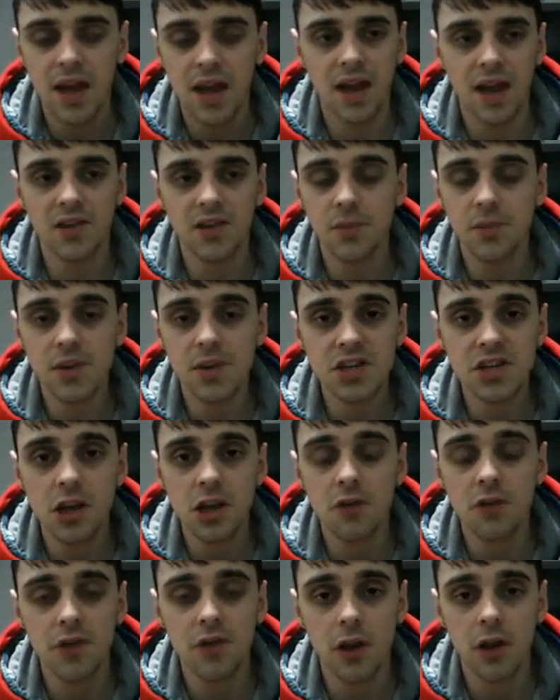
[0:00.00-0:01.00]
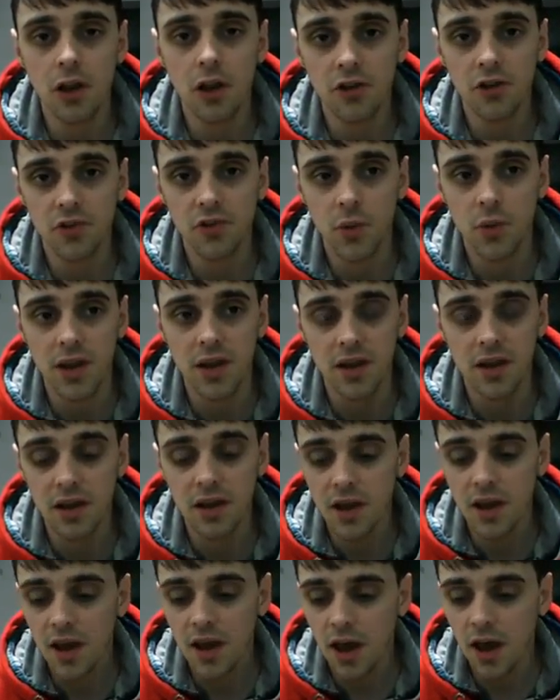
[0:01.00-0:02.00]
And especially over the last
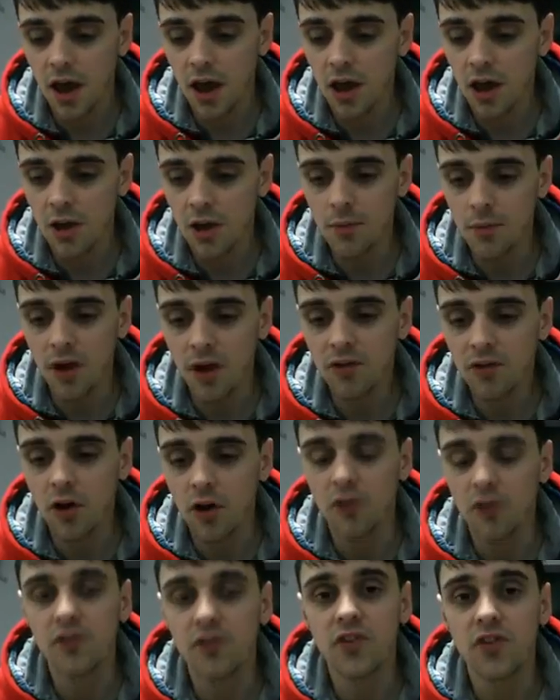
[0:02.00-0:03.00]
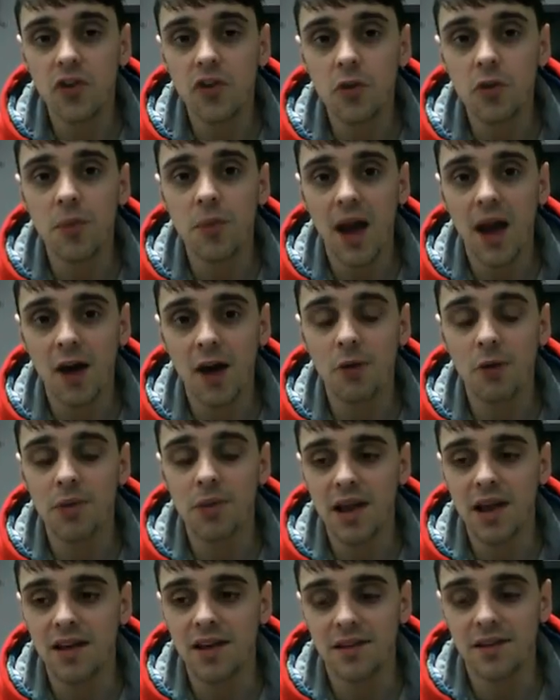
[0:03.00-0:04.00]
week, I've got a few power
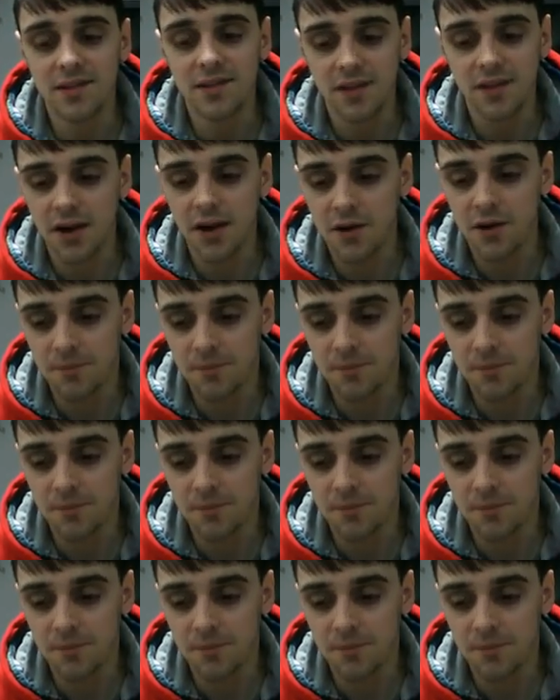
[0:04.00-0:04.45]
players.